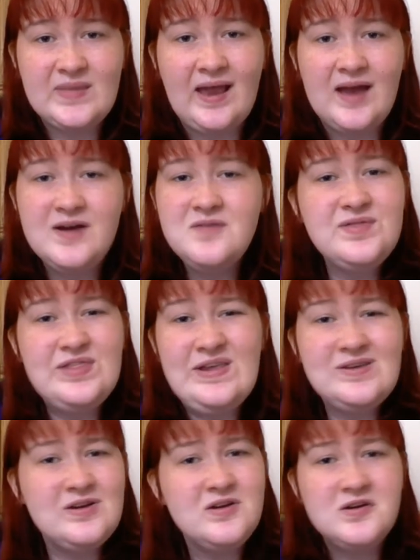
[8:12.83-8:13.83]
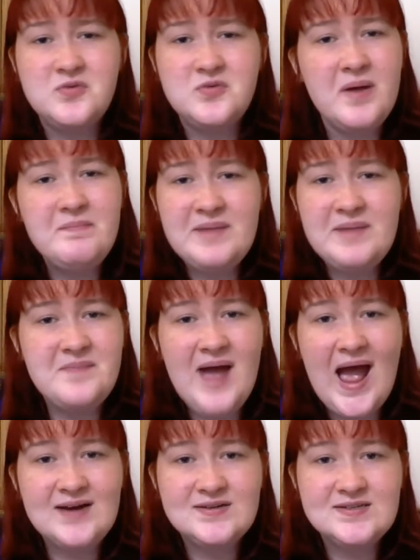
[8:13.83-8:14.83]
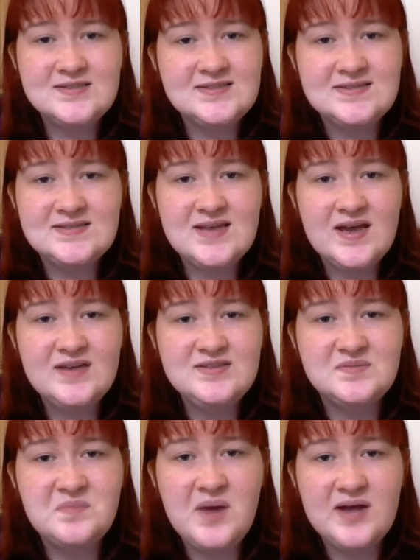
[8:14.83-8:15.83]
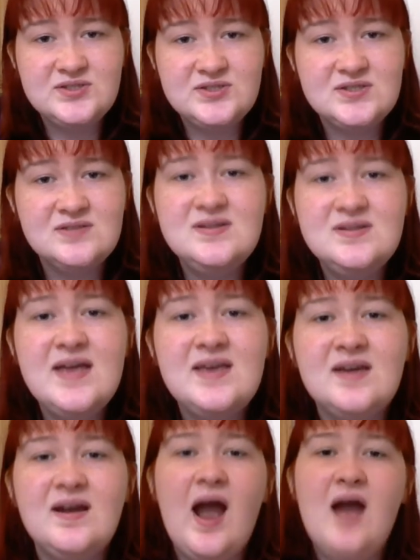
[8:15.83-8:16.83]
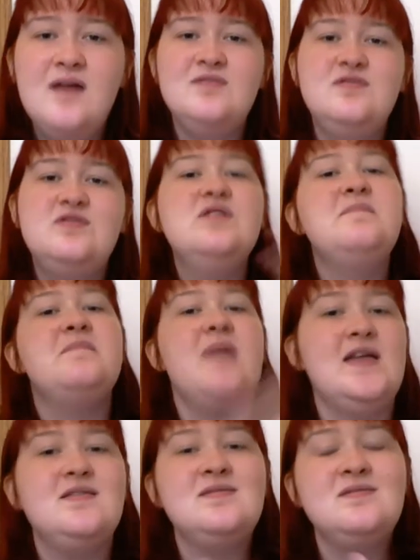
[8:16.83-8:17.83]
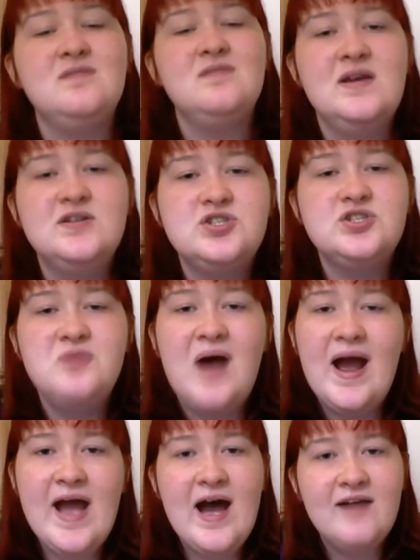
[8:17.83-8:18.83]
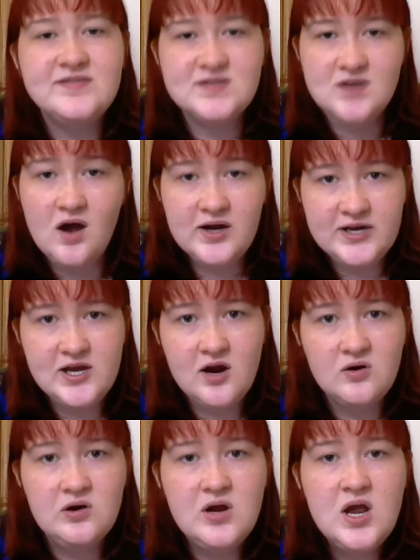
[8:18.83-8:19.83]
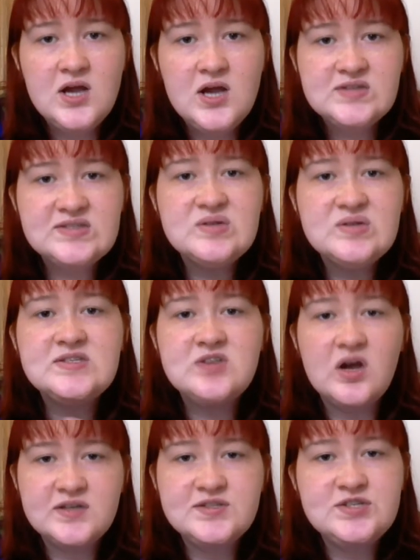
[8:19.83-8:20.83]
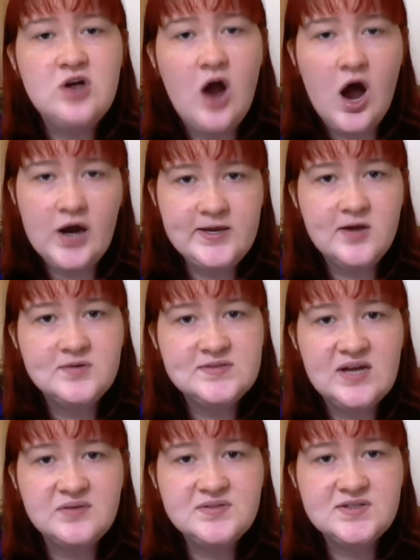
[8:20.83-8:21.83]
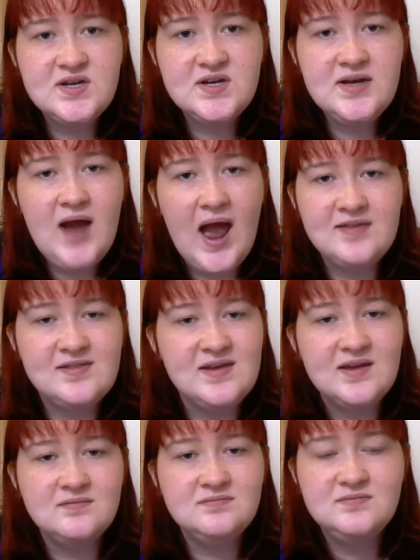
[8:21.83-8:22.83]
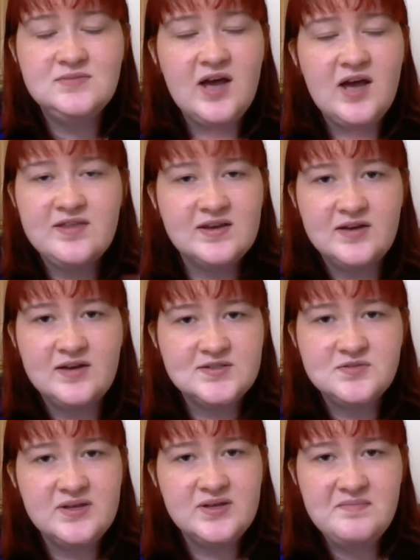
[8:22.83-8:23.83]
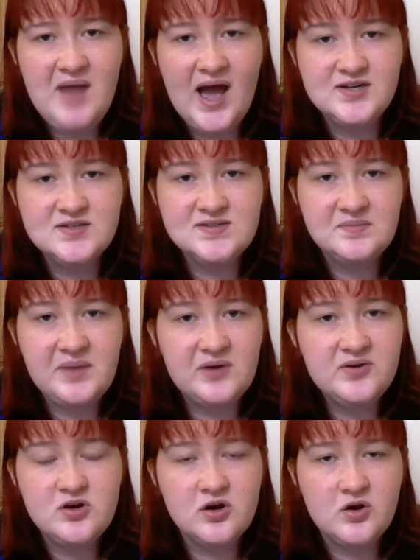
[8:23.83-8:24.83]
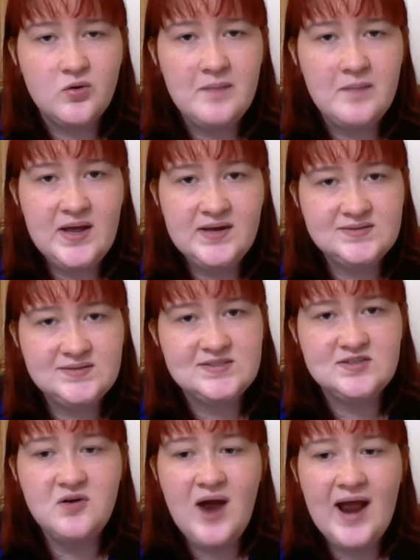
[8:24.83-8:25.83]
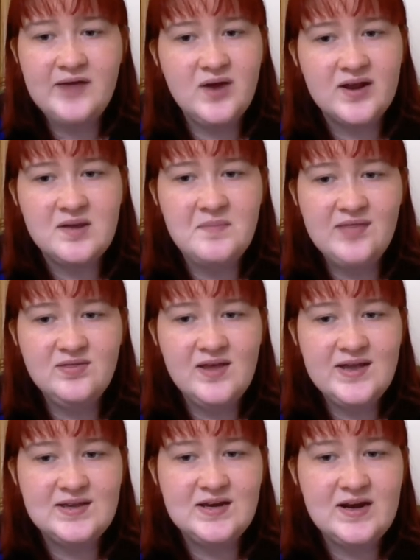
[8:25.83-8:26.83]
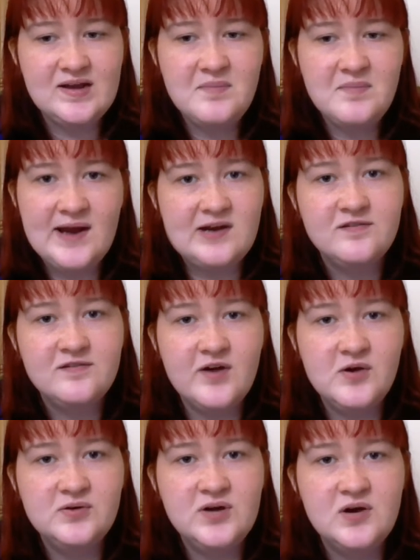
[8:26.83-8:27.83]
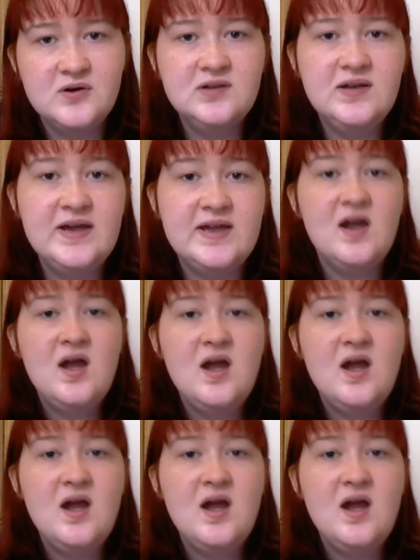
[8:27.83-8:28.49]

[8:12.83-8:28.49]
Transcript: I don't think your equipment matters as much. Like, the main issue I have is audio. So as long as your audio sounds good, I think nothing else really matters about your equipment. So I'd recommend, like, getting a microphone, or, like,